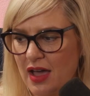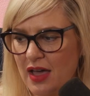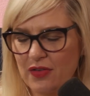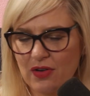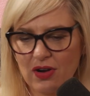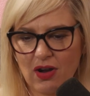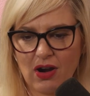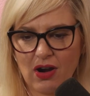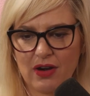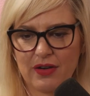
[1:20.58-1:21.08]

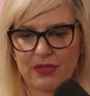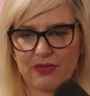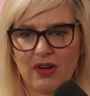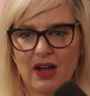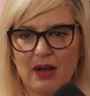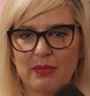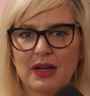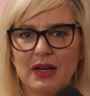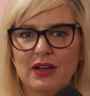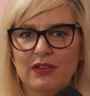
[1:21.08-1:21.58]
other
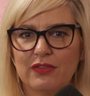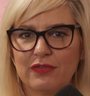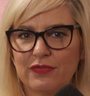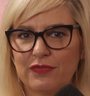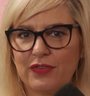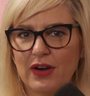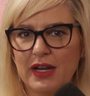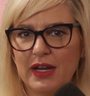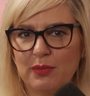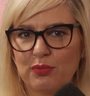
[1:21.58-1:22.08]
heartthrob,
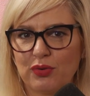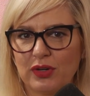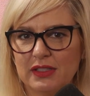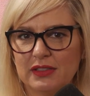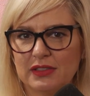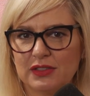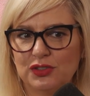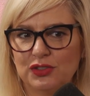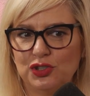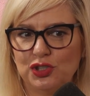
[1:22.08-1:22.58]
Freddie
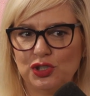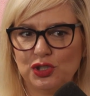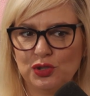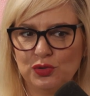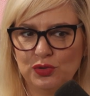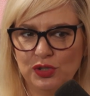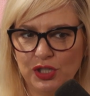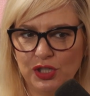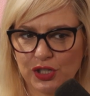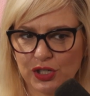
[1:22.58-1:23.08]
Prinze
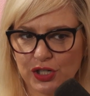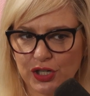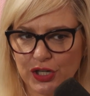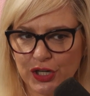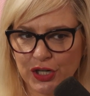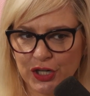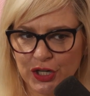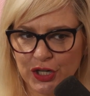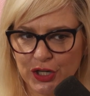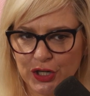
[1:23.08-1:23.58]

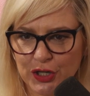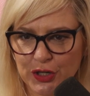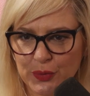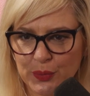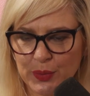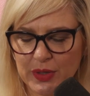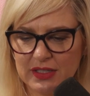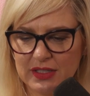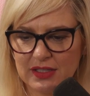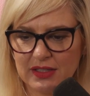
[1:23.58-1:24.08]
Jr.,
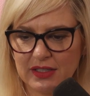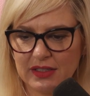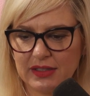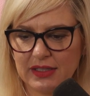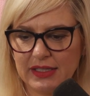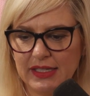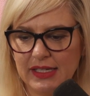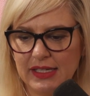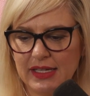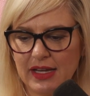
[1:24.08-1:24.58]
was the
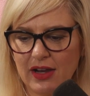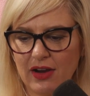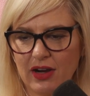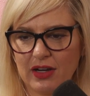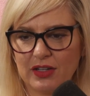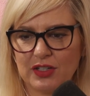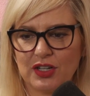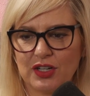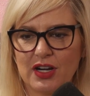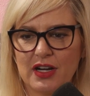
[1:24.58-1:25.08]
lead
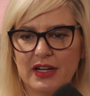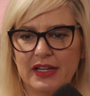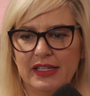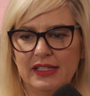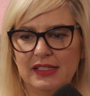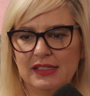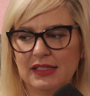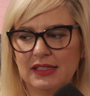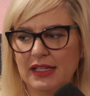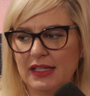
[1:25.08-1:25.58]
character, and
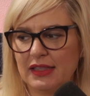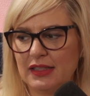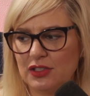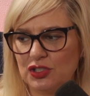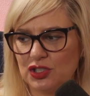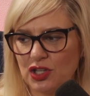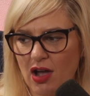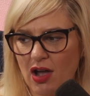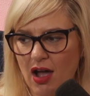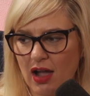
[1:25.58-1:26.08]
he's like the
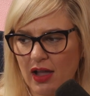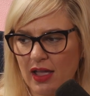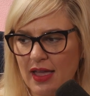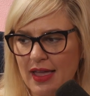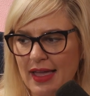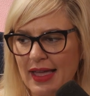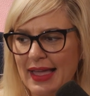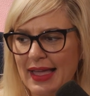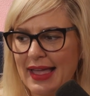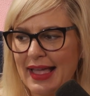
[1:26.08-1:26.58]
jock.
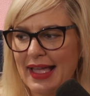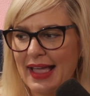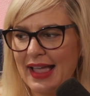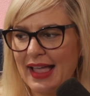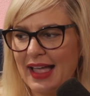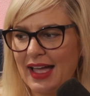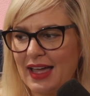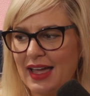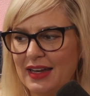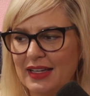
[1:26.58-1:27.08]

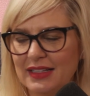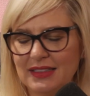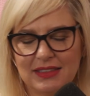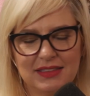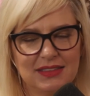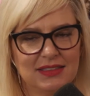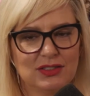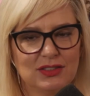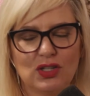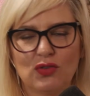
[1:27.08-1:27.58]
And it's
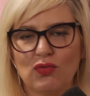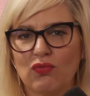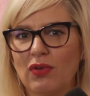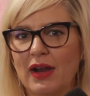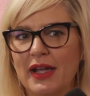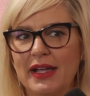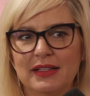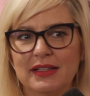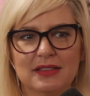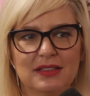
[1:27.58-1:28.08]
a
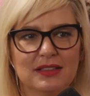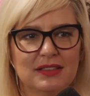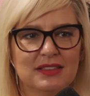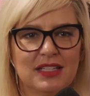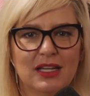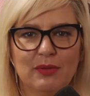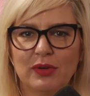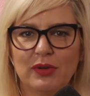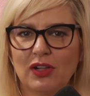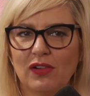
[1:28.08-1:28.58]
great
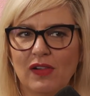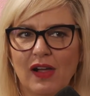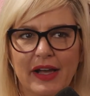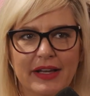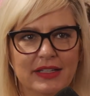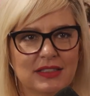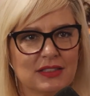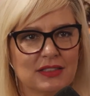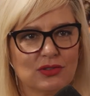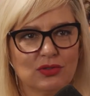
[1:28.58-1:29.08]
typical
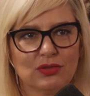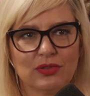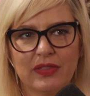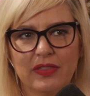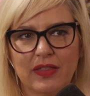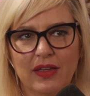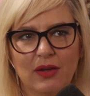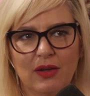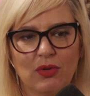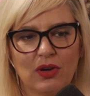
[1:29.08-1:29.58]
high school
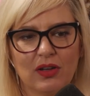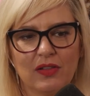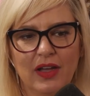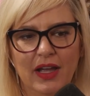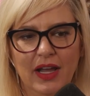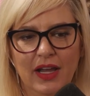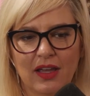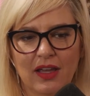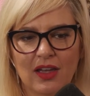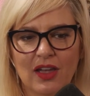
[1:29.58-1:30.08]
thing where
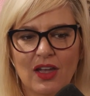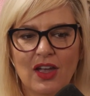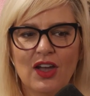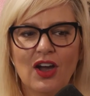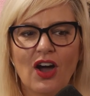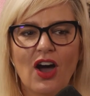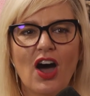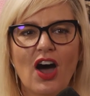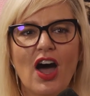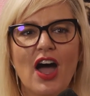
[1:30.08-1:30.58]
like,
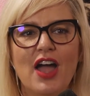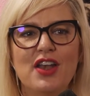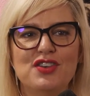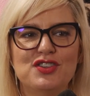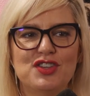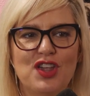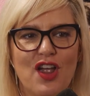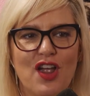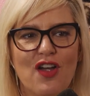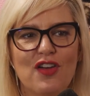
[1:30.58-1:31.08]
I
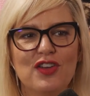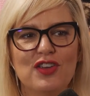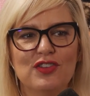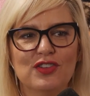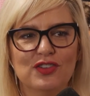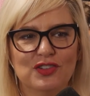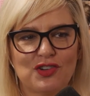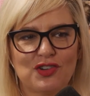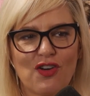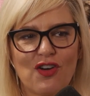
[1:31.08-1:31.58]
dare
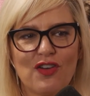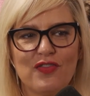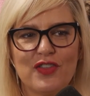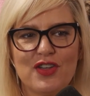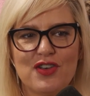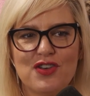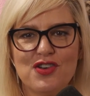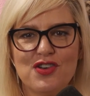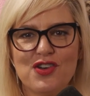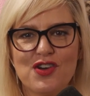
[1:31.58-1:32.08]
you to turn
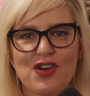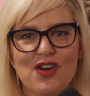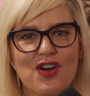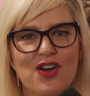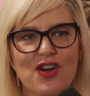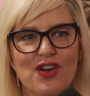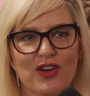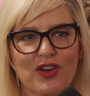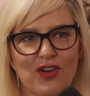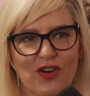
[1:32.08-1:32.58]
the
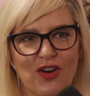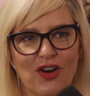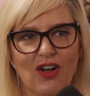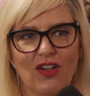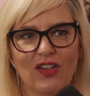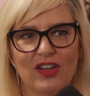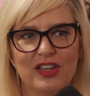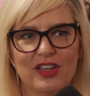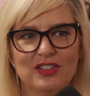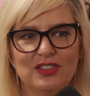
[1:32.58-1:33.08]
nerd
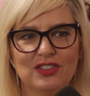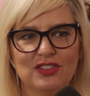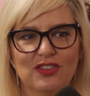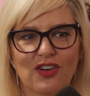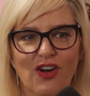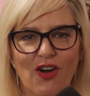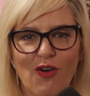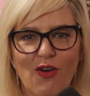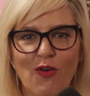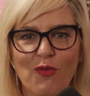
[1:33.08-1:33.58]
girl into
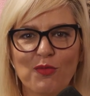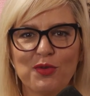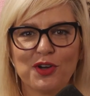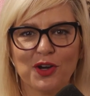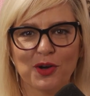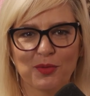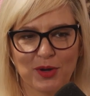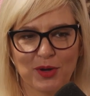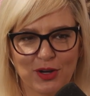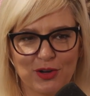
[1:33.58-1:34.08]
the
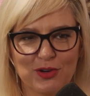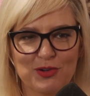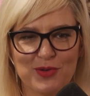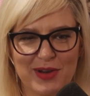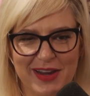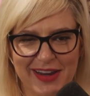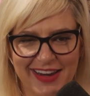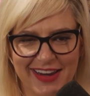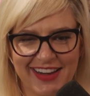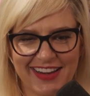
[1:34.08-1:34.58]
homecoming
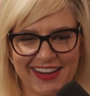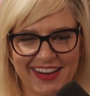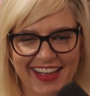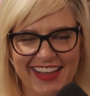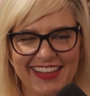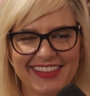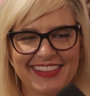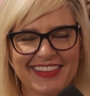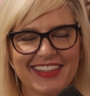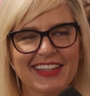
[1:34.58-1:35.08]
queen.
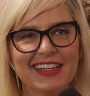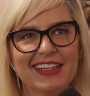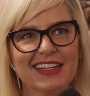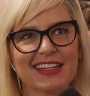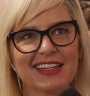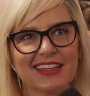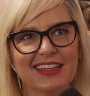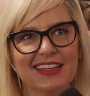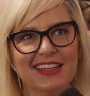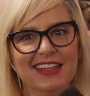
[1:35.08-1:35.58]
And like,